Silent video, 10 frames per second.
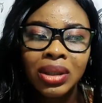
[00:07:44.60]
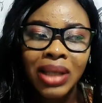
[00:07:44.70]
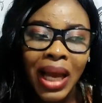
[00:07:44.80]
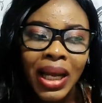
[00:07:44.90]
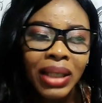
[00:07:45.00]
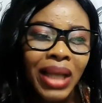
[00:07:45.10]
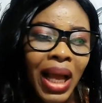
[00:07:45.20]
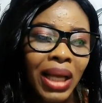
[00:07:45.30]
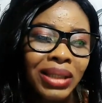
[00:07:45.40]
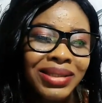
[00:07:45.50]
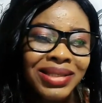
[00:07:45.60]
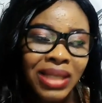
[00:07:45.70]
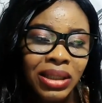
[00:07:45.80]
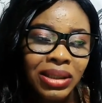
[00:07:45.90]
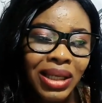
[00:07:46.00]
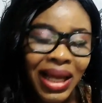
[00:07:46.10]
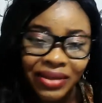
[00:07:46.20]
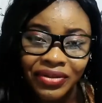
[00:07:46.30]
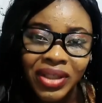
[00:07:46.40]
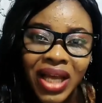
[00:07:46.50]
Canada, seeing
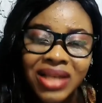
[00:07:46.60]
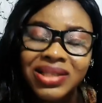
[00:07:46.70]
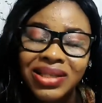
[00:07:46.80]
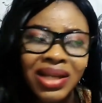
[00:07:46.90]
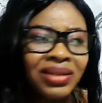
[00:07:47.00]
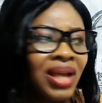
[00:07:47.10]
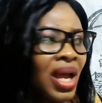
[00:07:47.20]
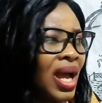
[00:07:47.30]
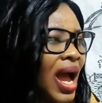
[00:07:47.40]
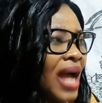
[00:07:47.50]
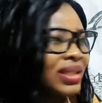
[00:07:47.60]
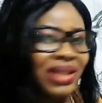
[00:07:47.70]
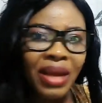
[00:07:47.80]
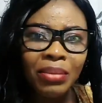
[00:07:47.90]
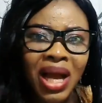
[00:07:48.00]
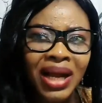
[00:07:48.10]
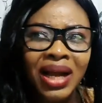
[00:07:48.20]
California, seeing Denmark.